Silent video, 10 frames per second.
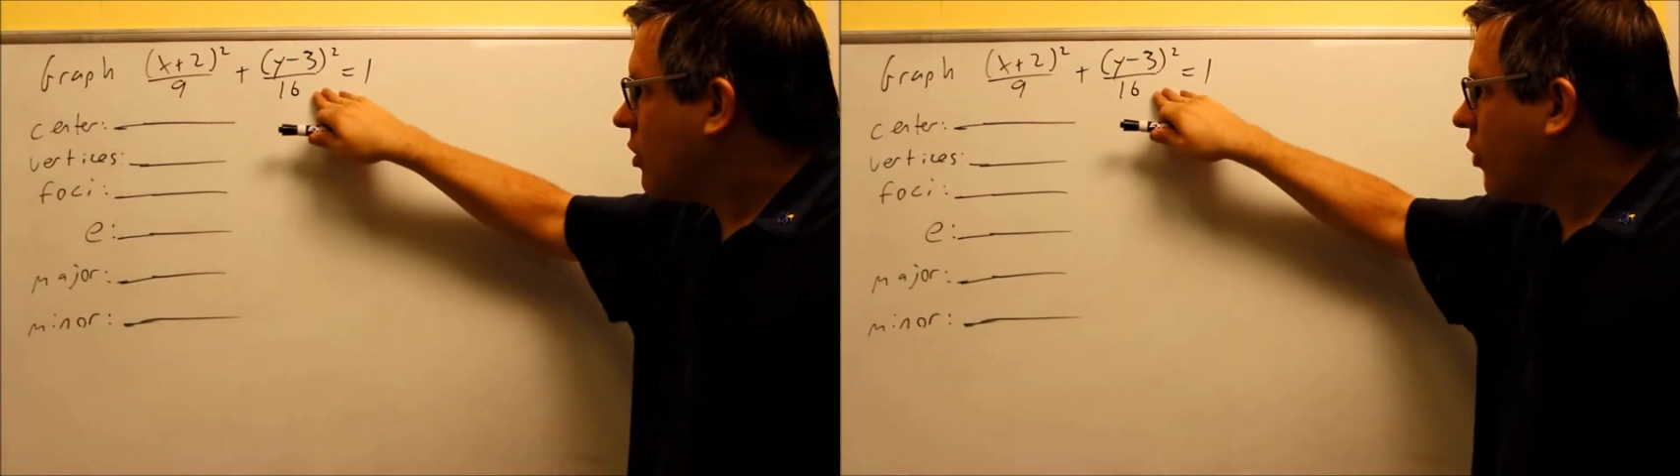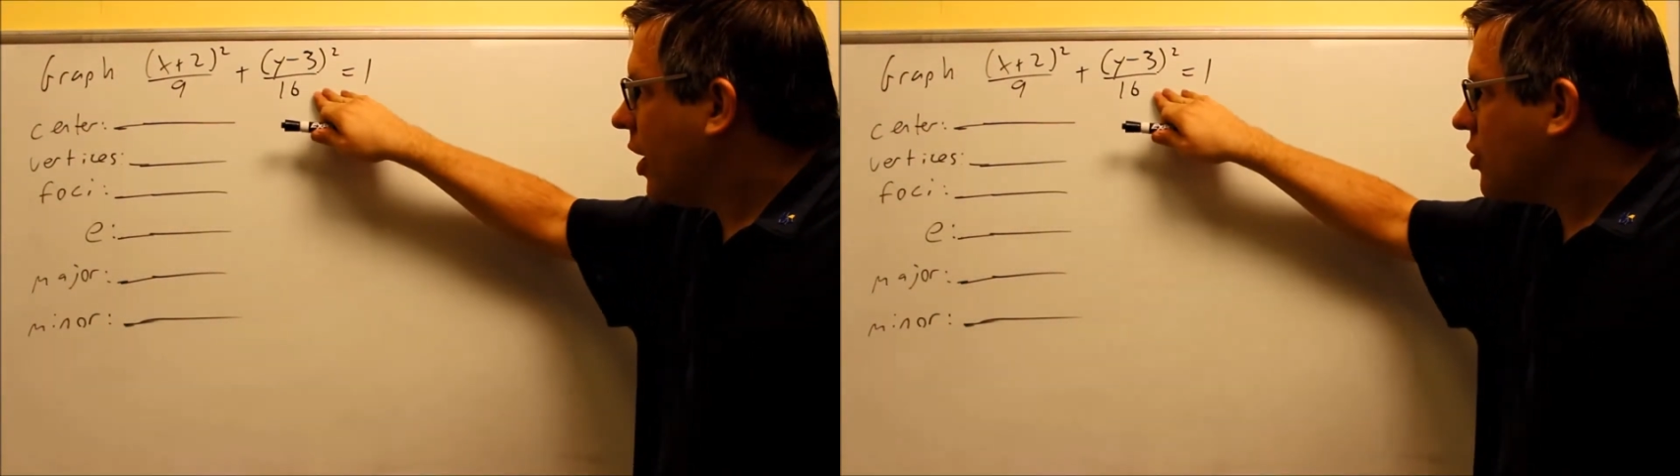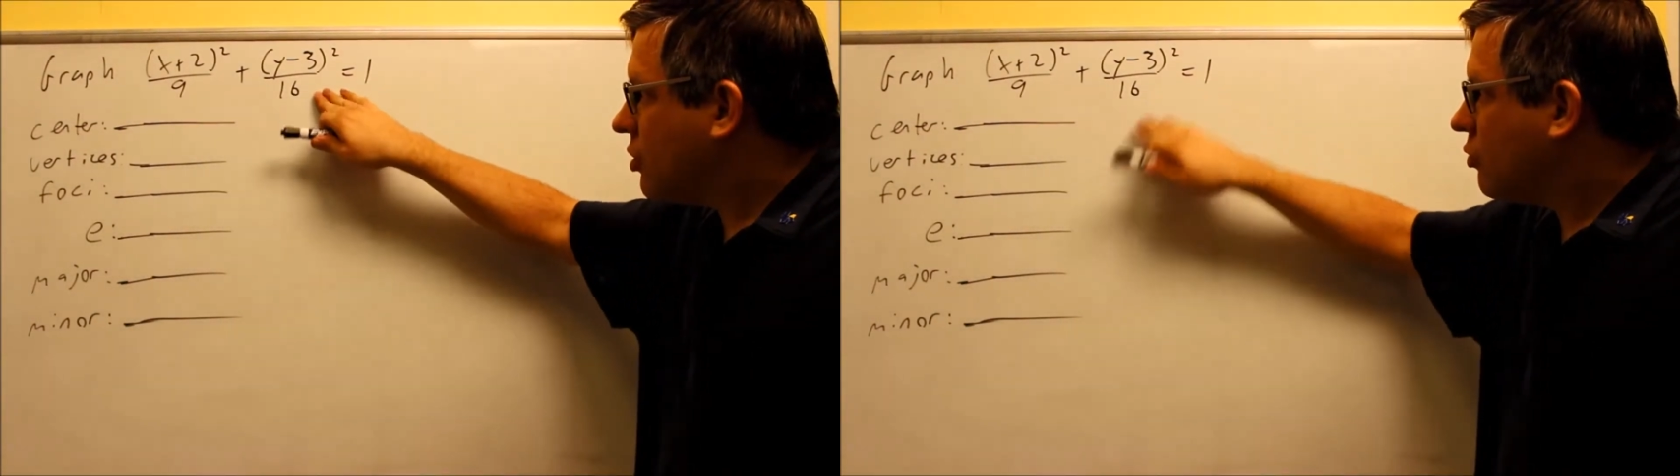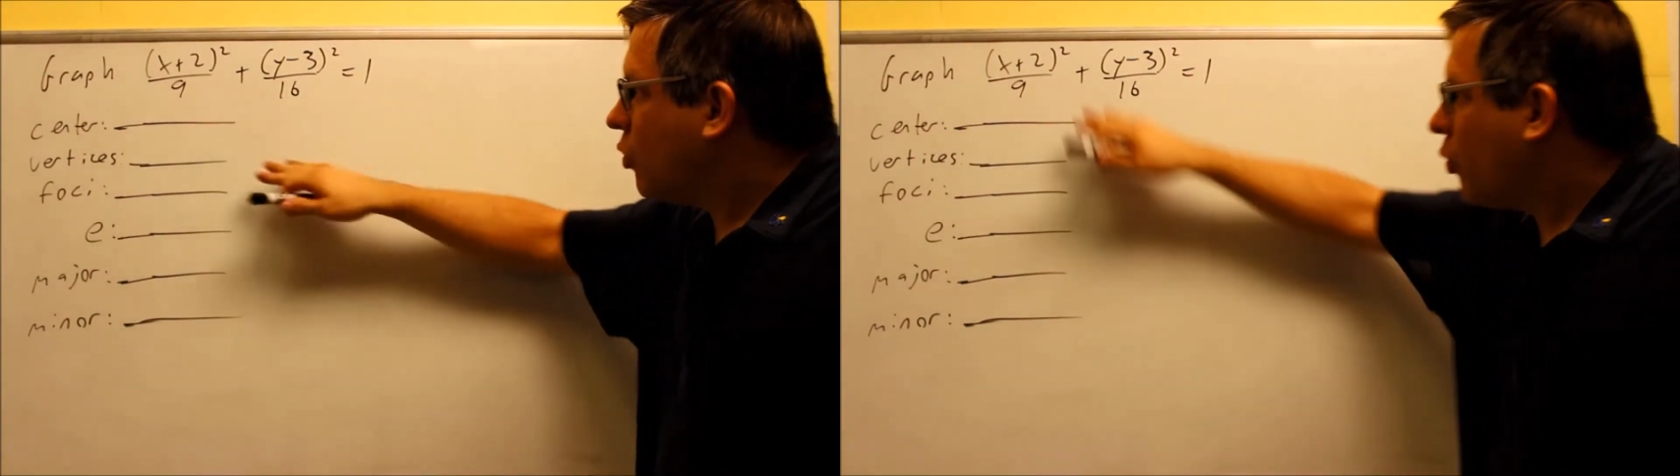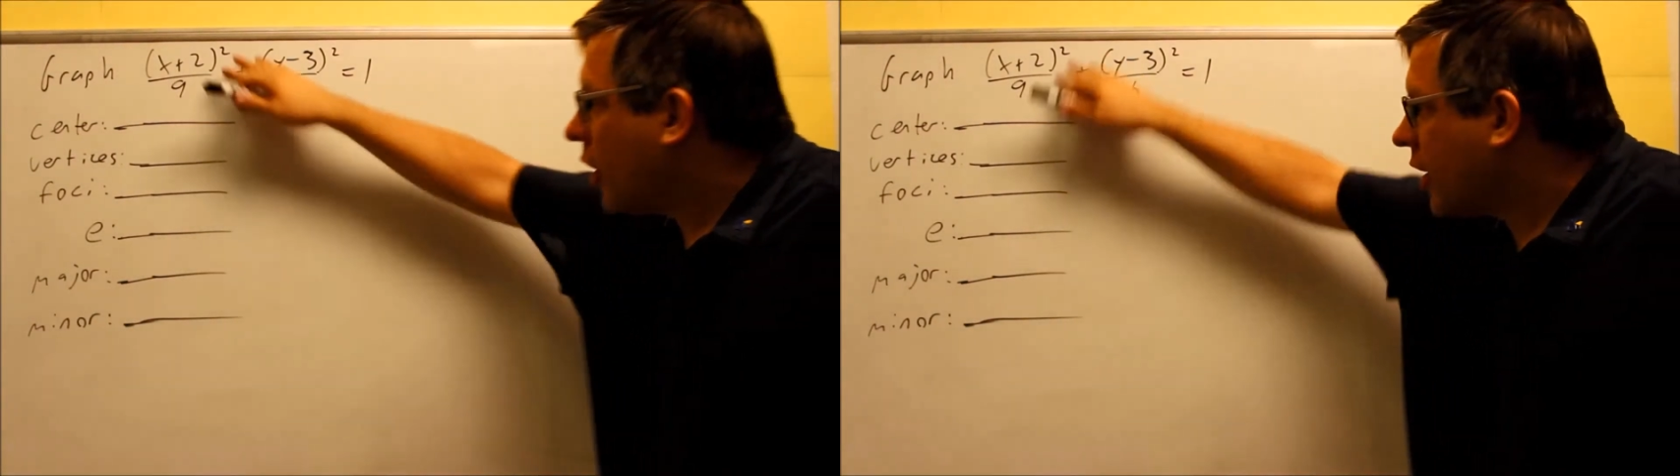equation,
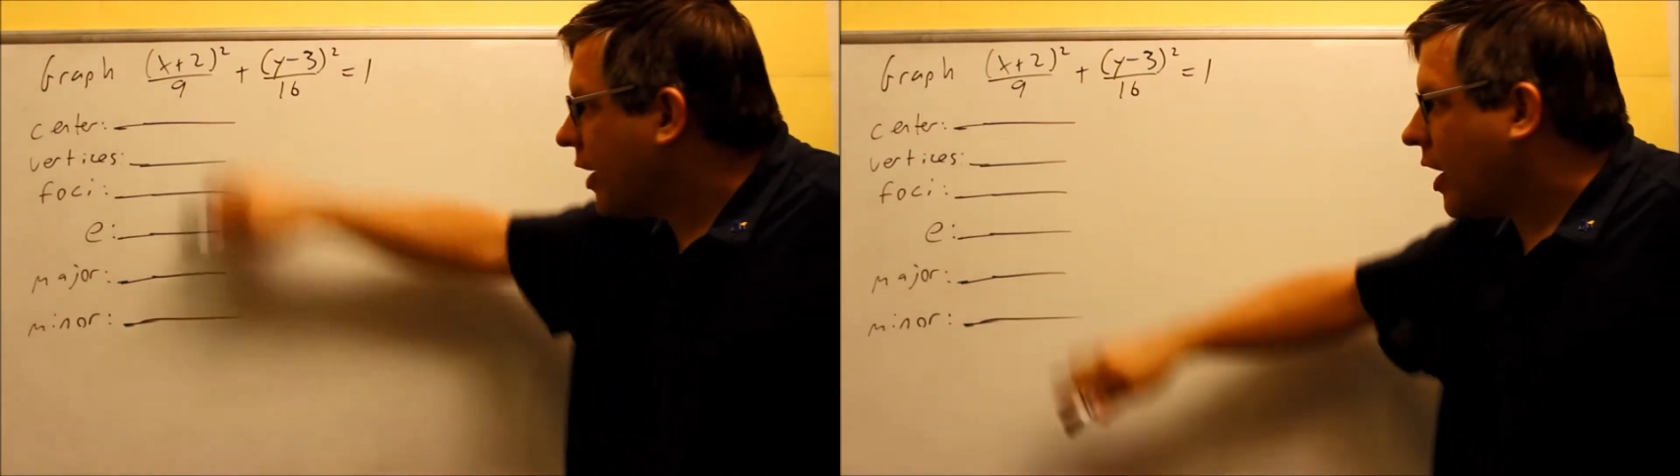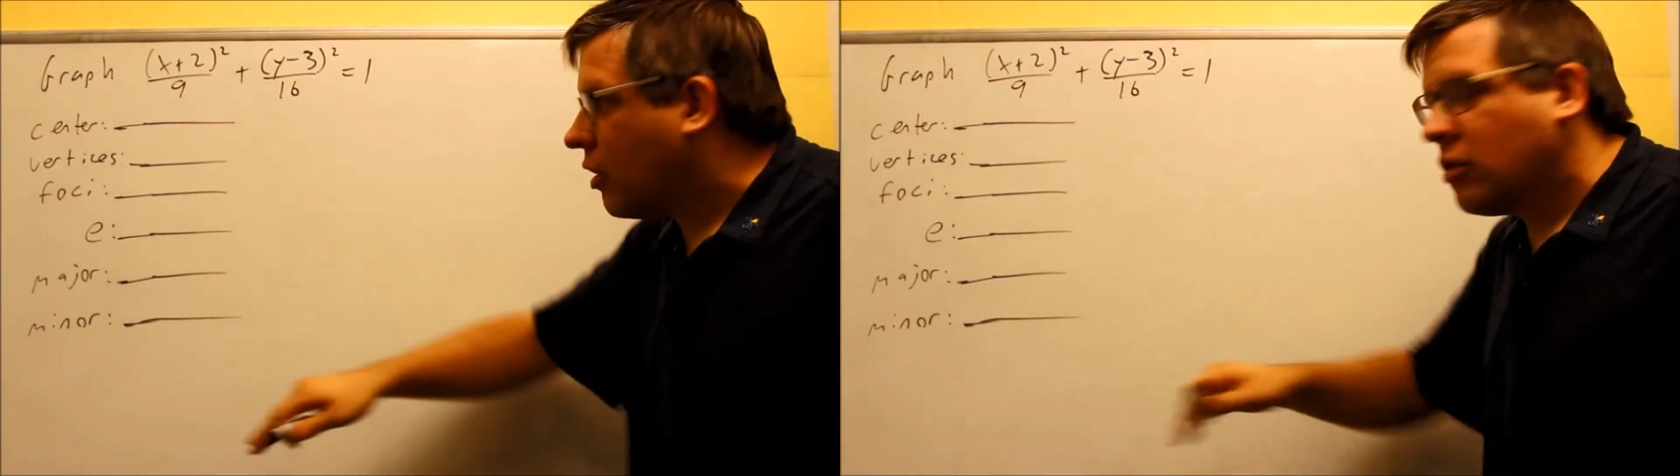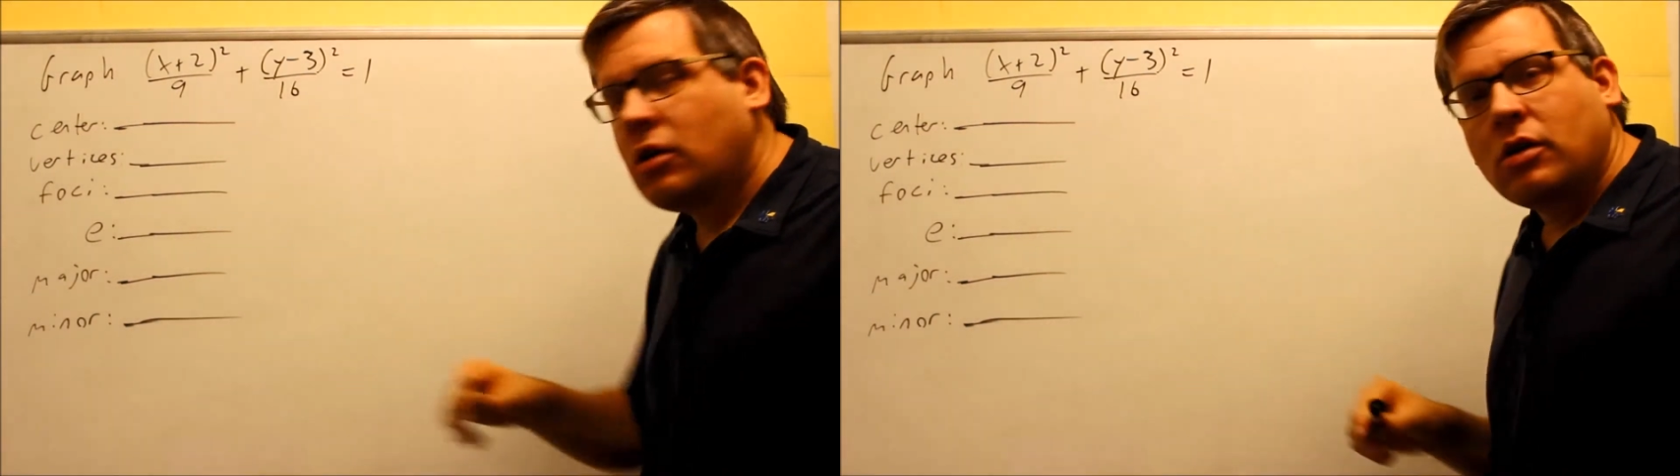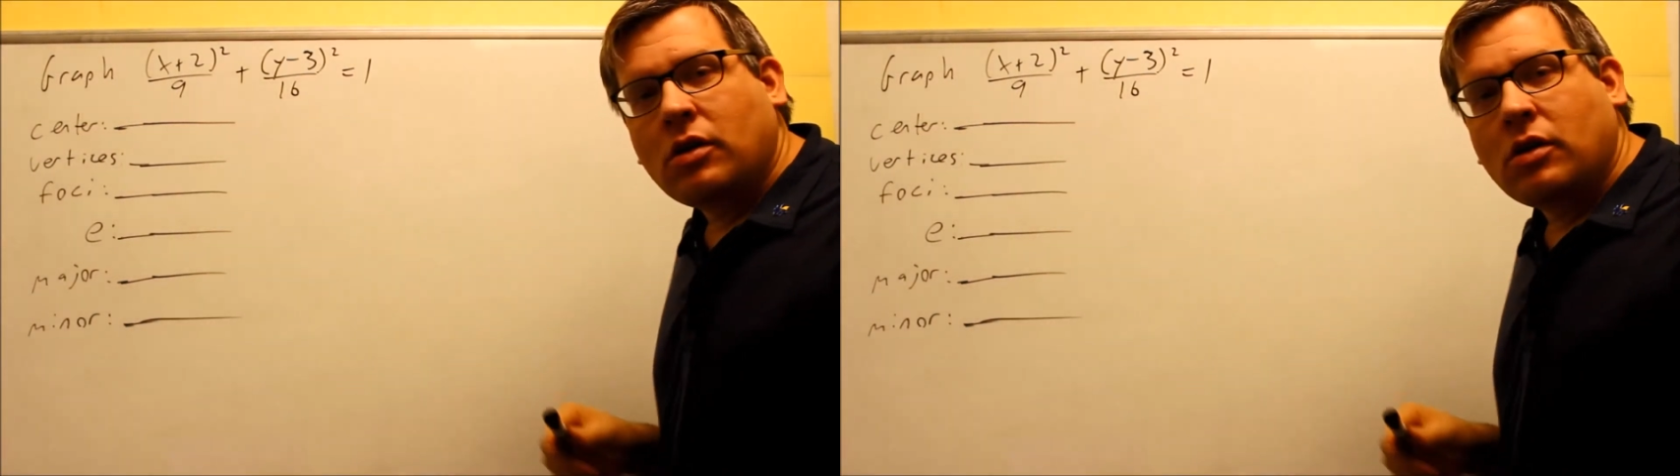we're ready now